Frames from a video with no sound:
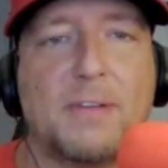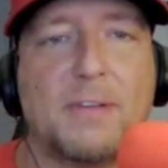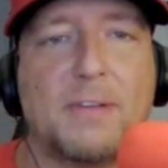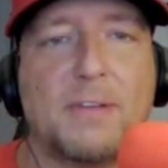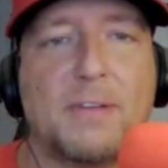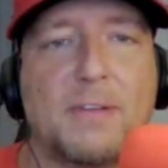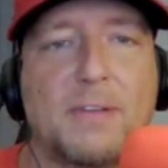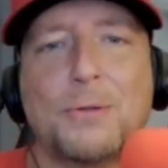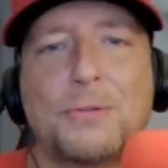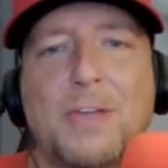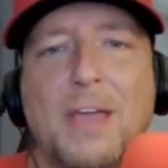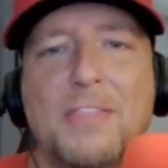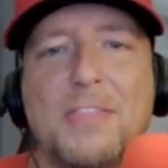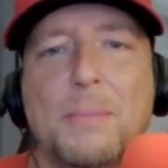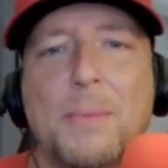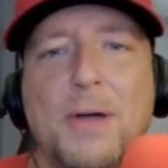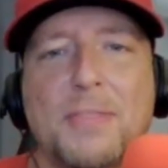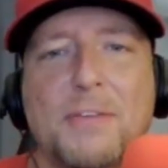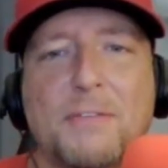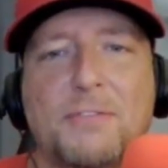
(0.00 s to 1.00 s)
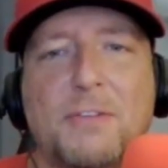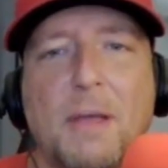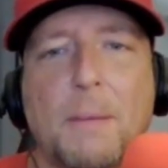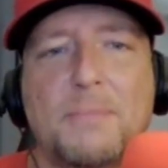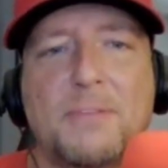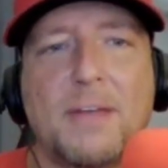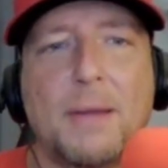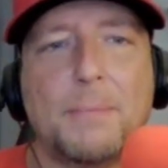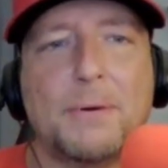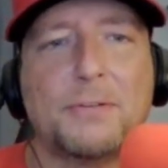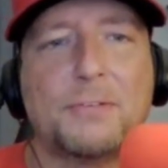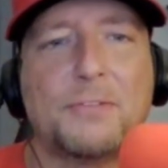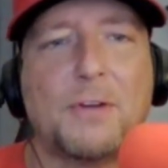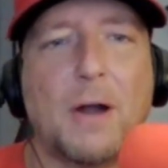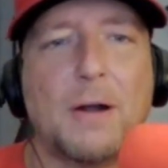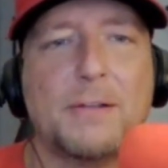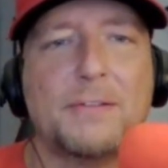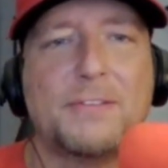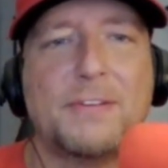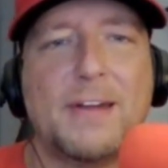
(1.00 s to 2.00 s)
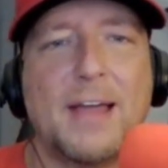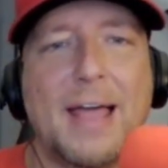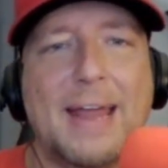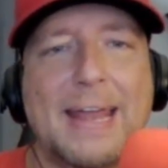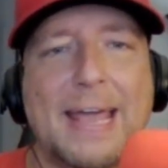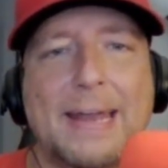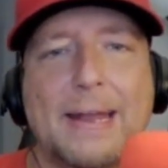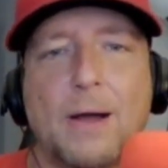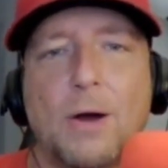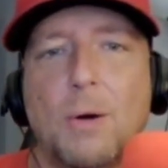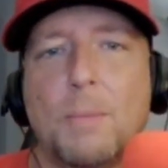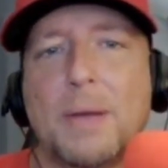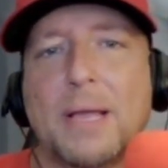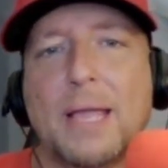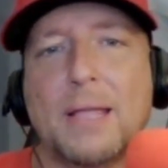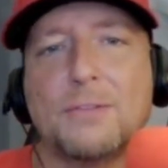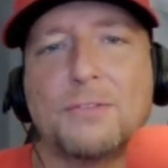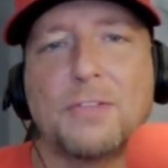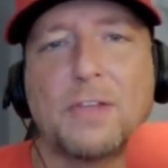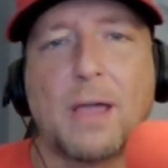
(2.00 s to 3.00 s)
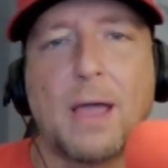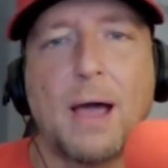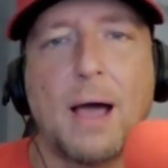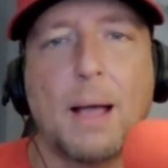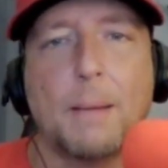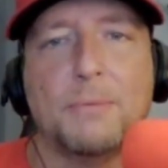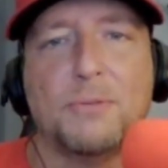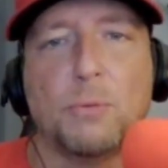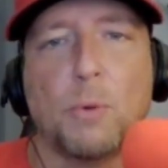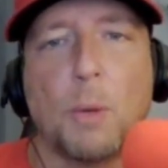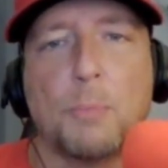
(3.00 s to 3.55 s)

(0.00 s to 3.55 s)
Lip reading: The Cardinals get the month of September started tonight at home against the Cubs.